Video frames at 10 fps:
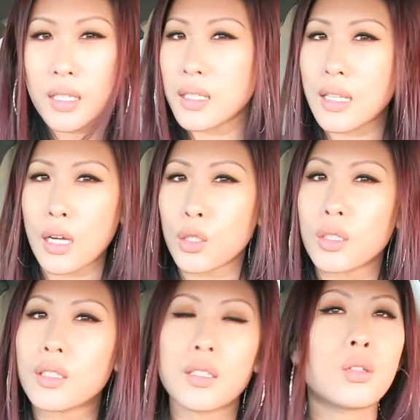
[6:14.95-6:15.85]
this is not a
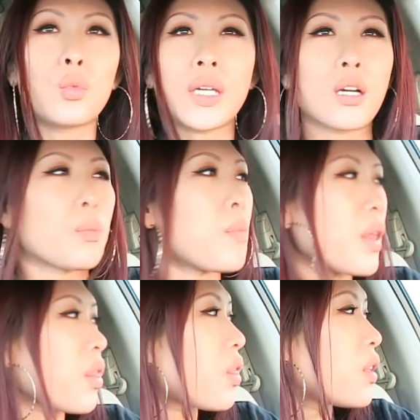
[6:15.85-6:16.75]
good week,
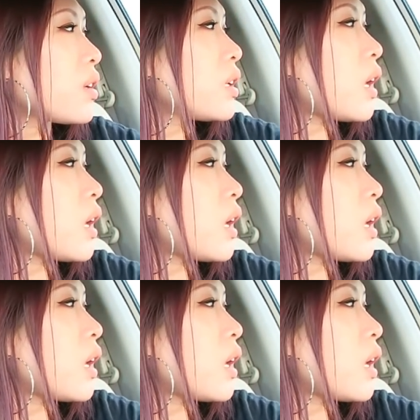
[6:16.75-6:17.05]
month,